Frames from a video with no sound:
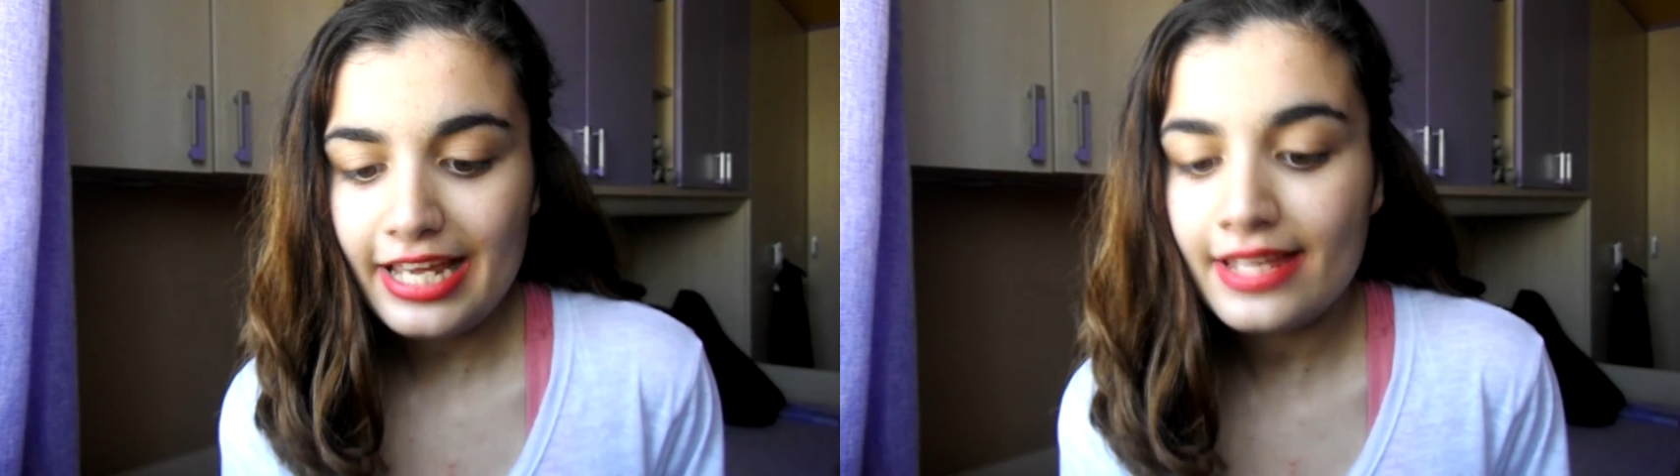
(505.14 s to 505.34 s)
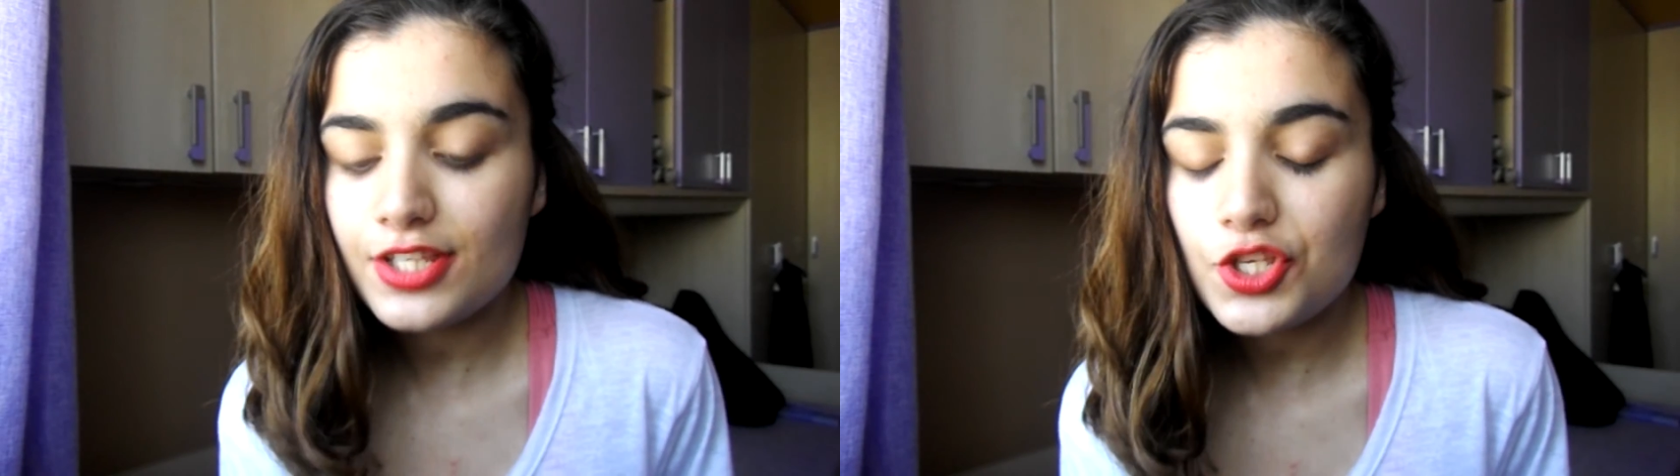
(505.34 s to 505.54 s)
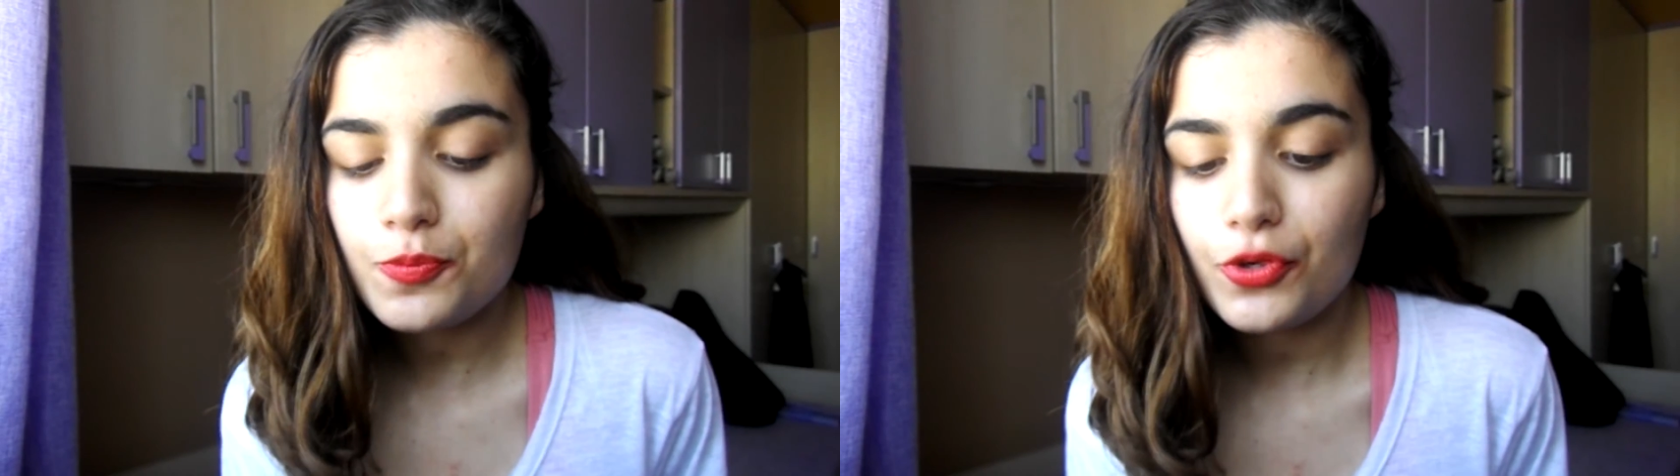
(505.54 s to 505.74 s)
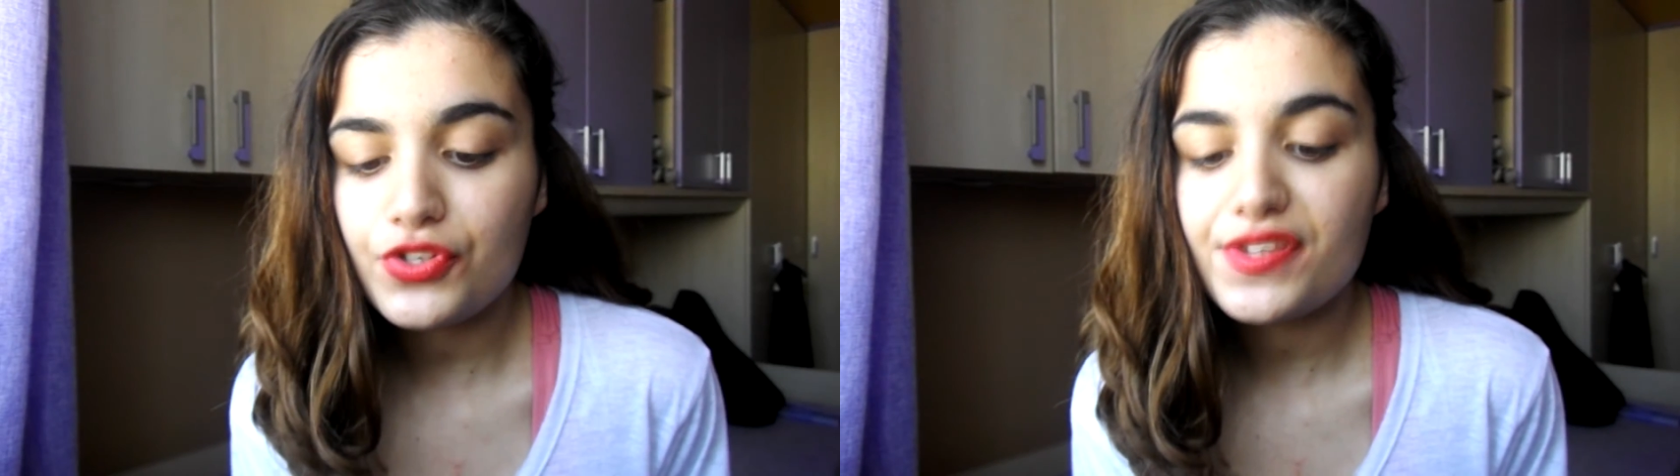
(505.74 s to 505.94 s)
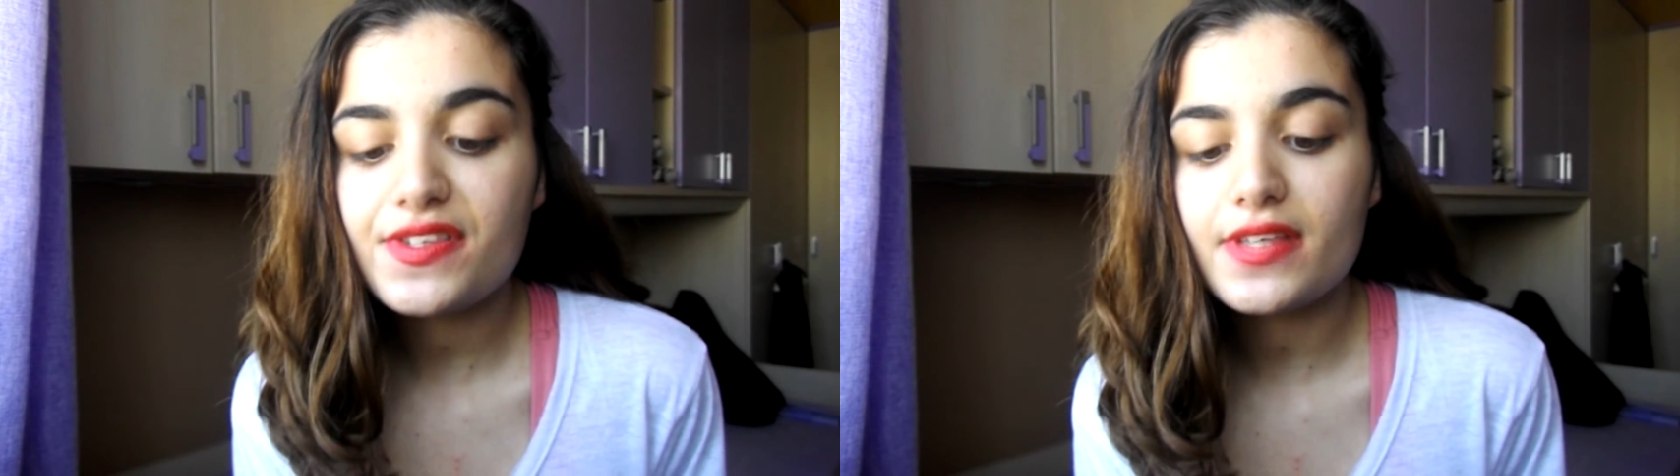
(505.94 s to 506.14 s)
And this
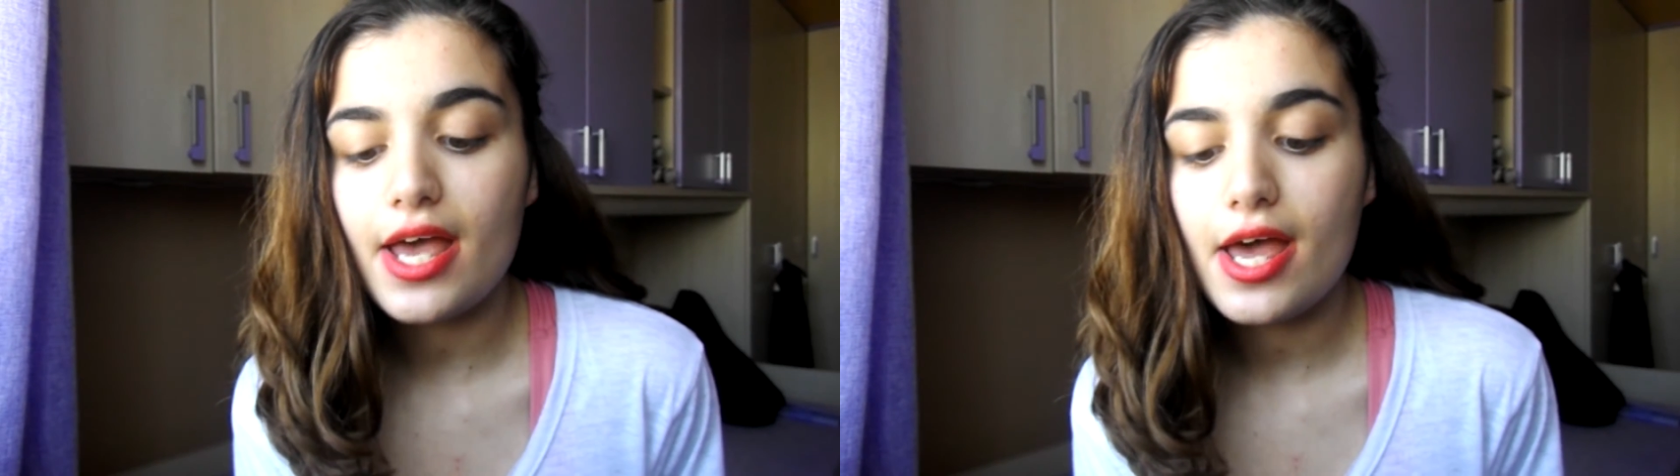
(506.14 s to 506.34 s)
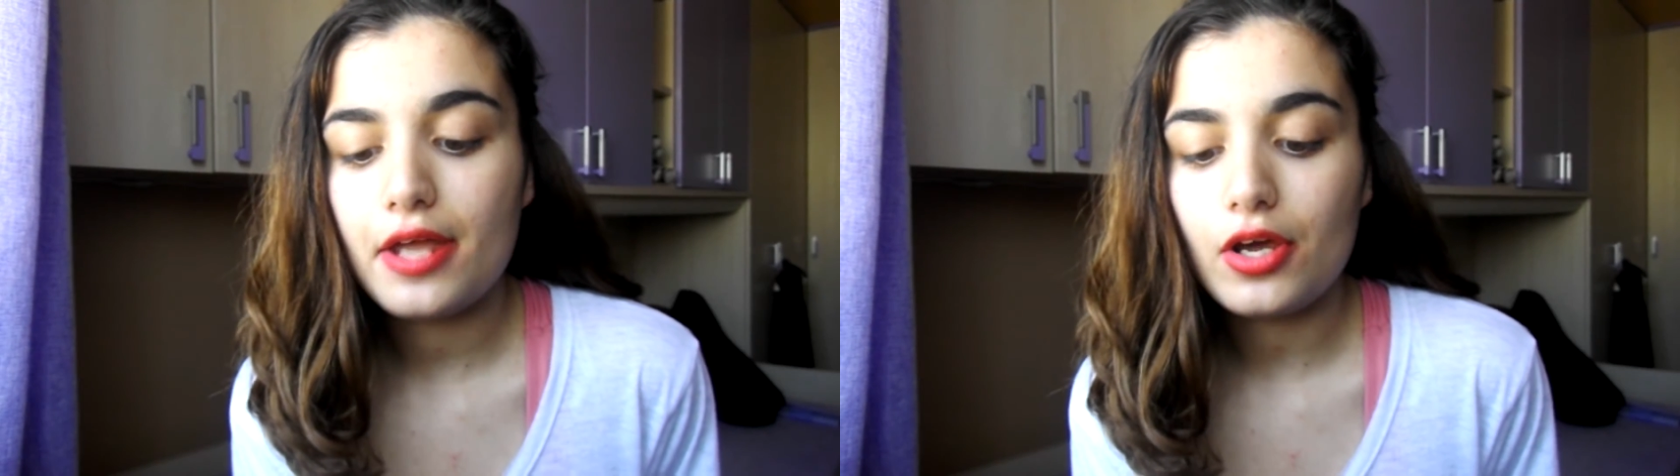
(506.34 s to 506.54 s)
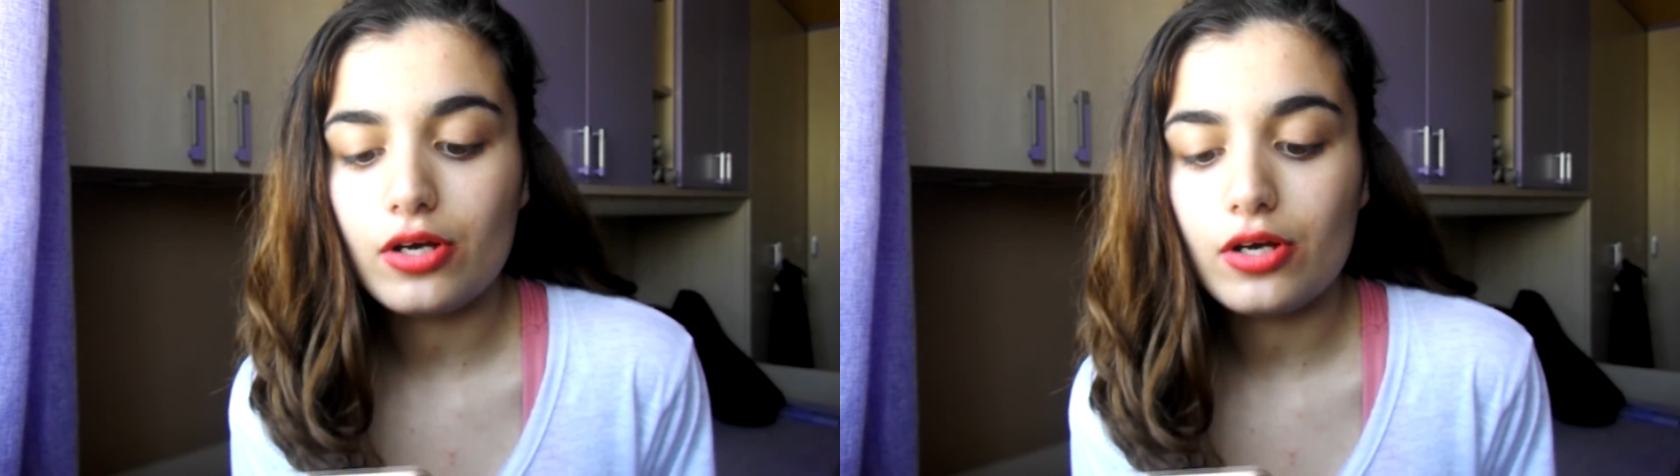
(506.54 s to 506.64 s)
person said